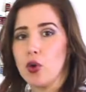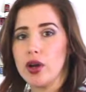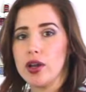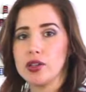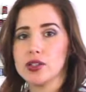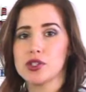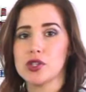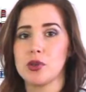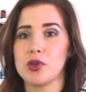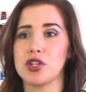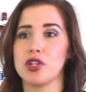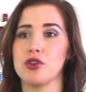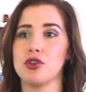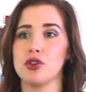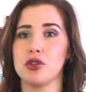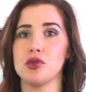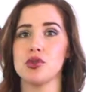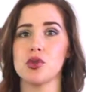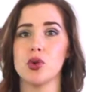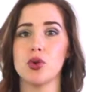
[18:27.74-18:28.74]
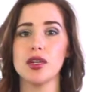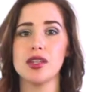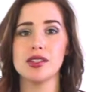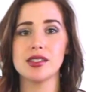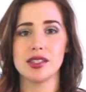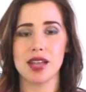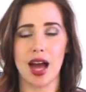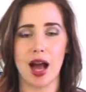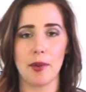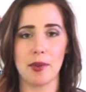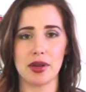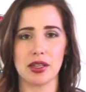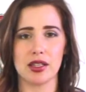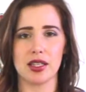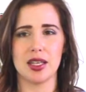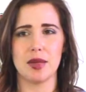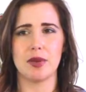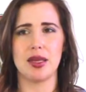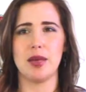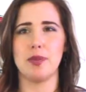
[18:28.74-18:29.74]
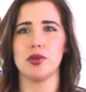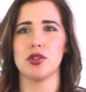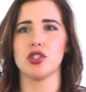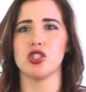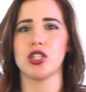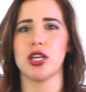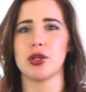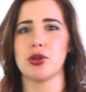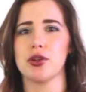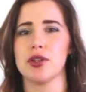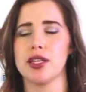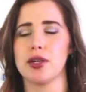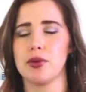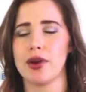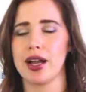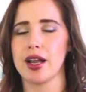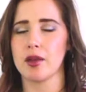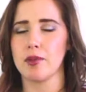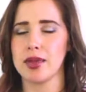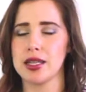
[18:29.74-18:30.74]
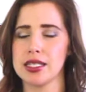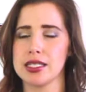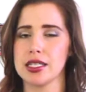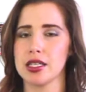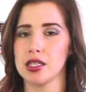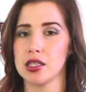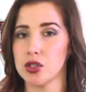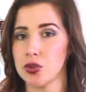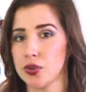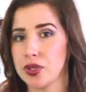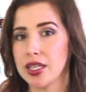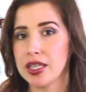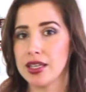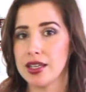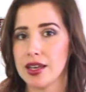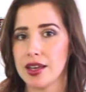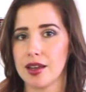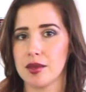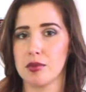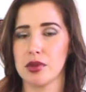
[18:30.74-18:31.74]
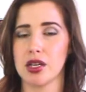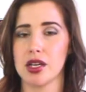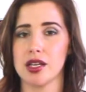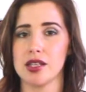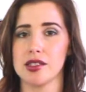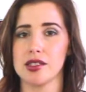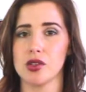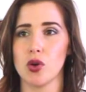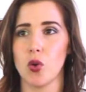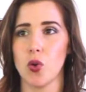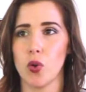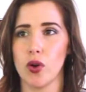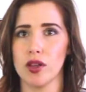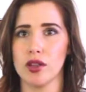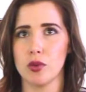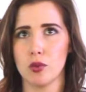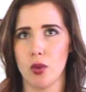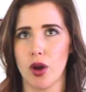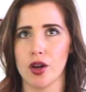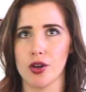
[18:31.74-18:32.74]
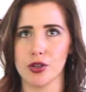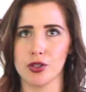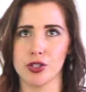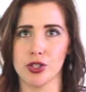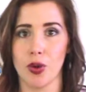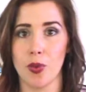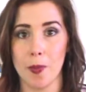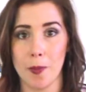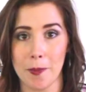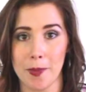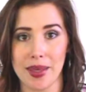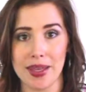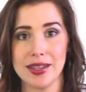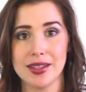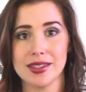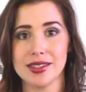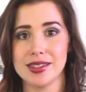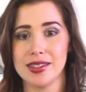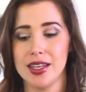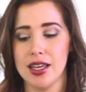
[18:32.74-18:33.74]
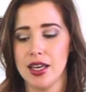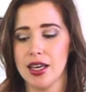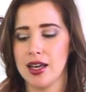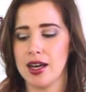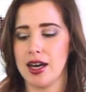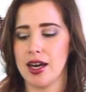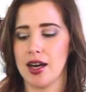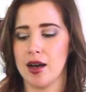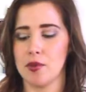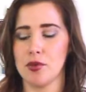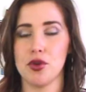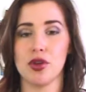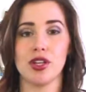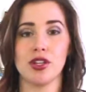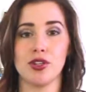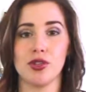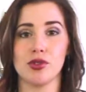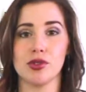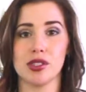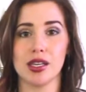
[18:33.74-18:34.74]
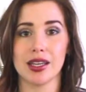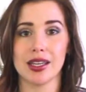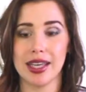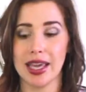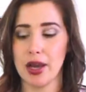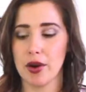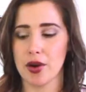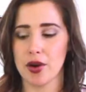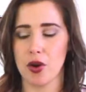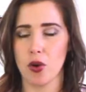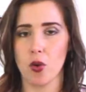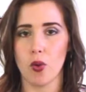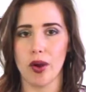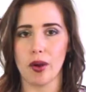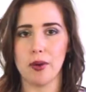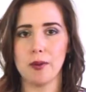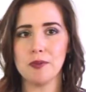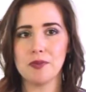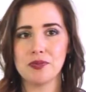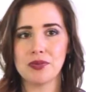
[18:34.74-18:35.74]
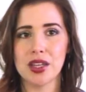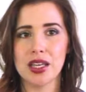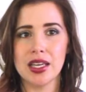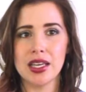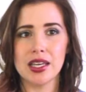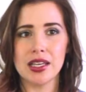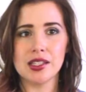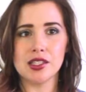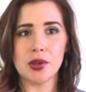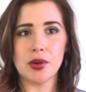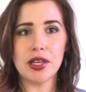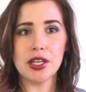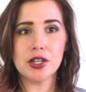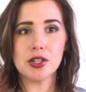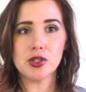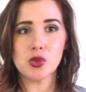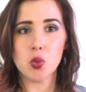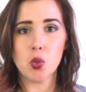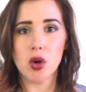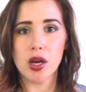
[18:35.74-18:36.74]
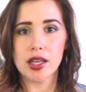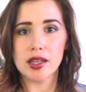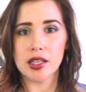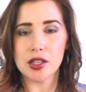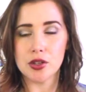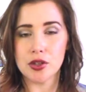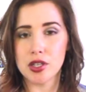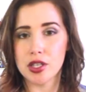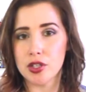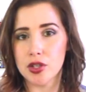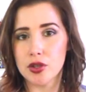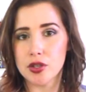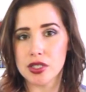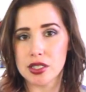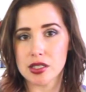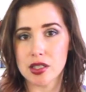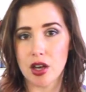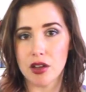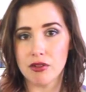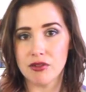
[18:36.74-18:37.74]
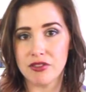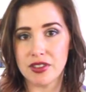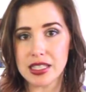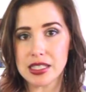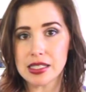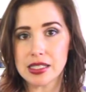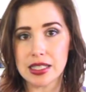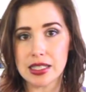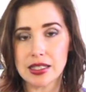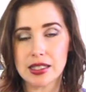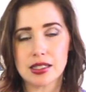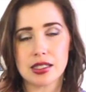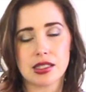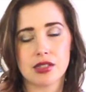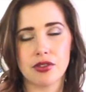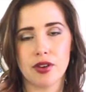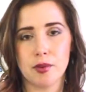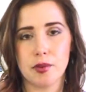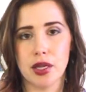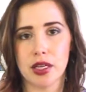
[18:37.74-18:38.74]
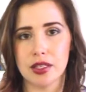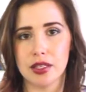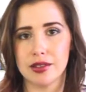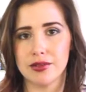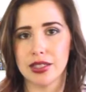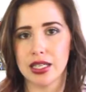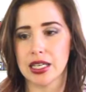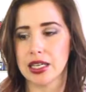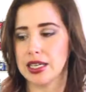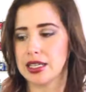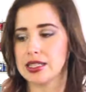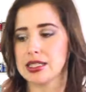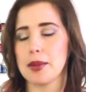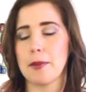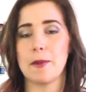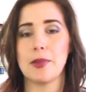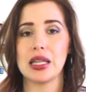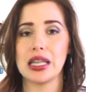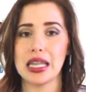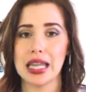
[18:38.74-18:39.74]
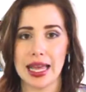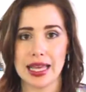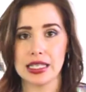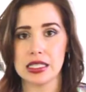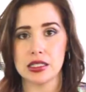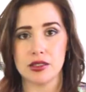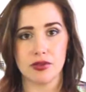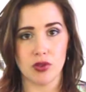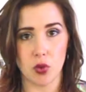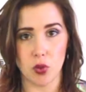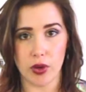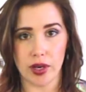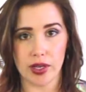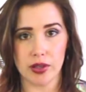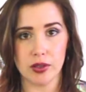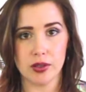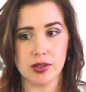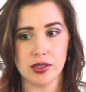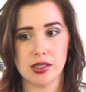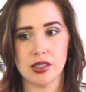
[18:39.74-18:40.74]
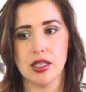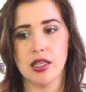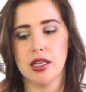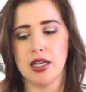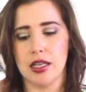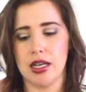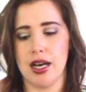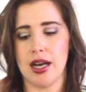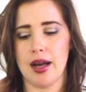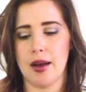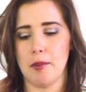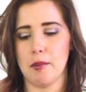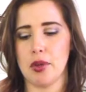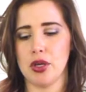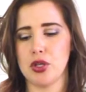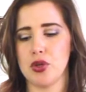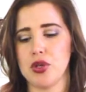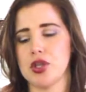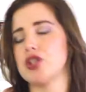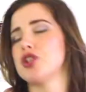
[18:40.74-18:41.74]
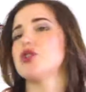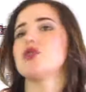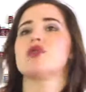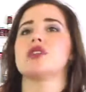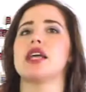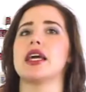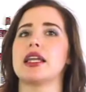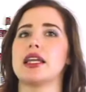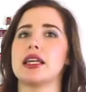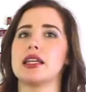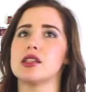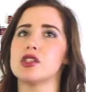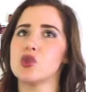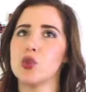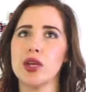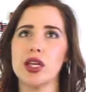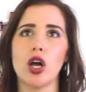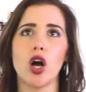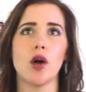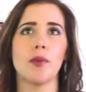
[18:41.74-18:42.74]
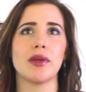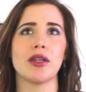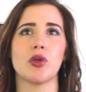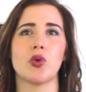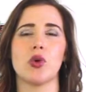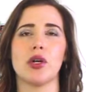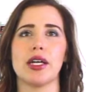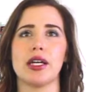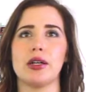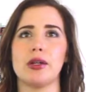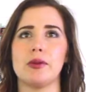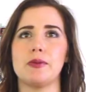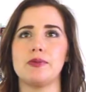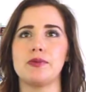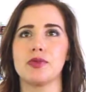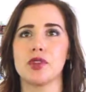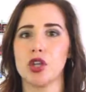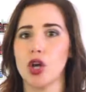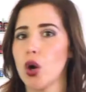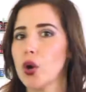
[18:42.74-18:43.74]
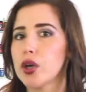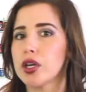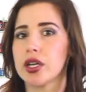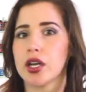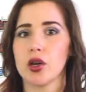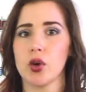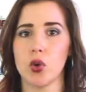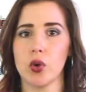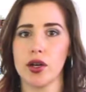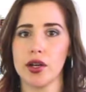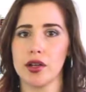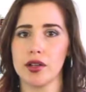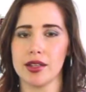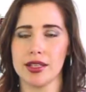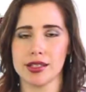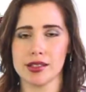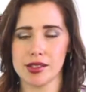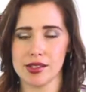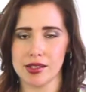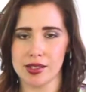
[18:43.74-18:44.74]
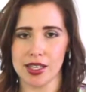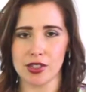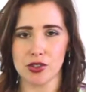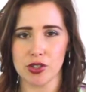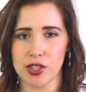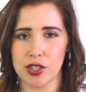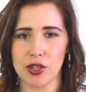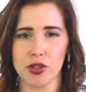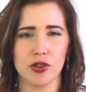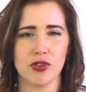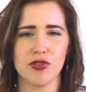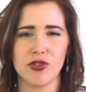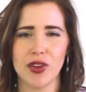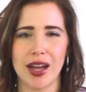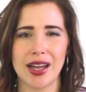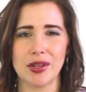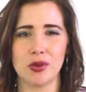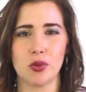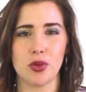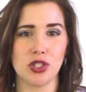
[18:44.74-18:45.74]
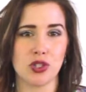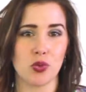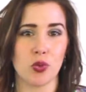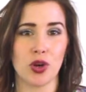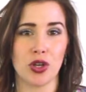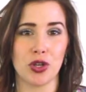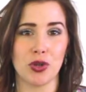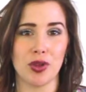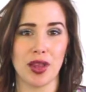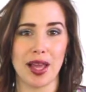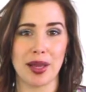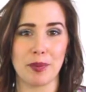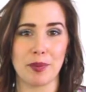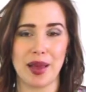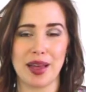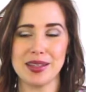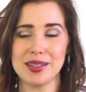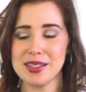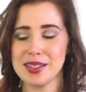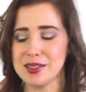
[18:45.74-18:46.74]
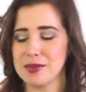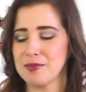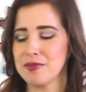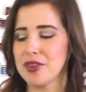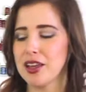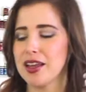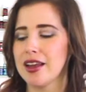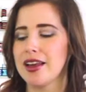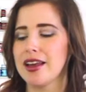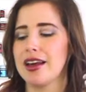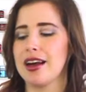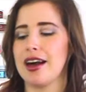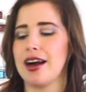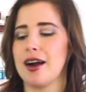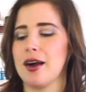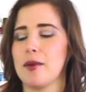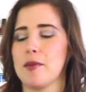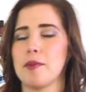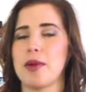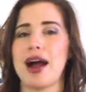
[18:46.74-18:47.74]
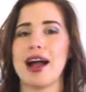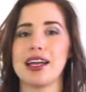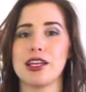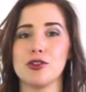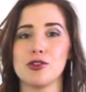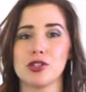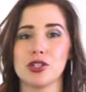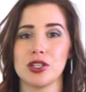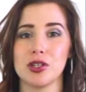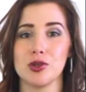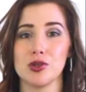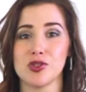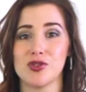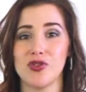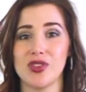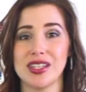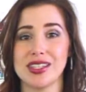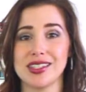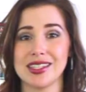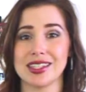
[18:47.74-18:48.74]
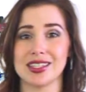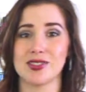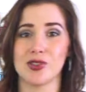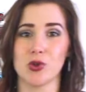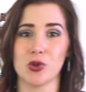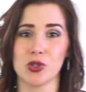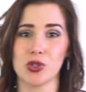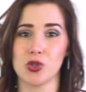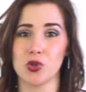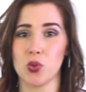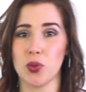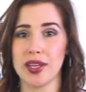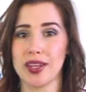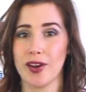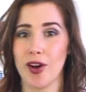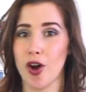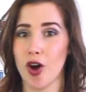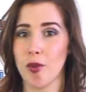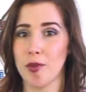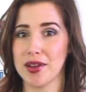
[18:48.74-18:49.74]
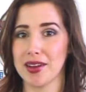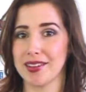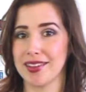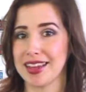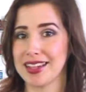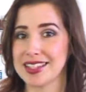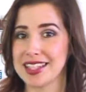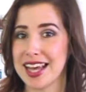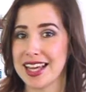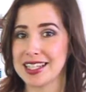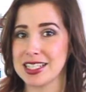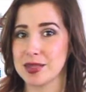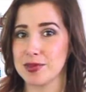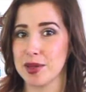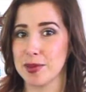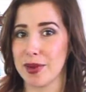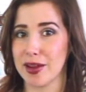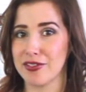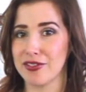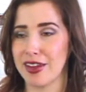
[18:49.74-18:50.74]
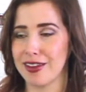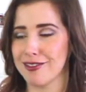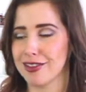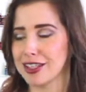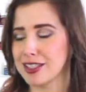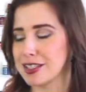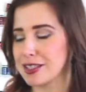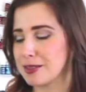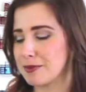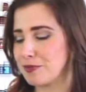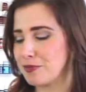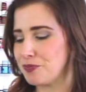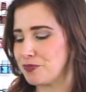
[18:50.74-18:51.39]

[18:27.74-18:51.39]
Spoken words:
oil. So when you use oils topically, people generally recommend diluting, and because oil and water don't mix, you can use a carrier oil. So here's one that you can use. It's called V6. It's from Young Living. It's a blend of oils, but you can use any sweet almond oil, coconut oil, etc., and you'll find which one you like best. I usually use V6 or sweet almond. They tend to be my favorites.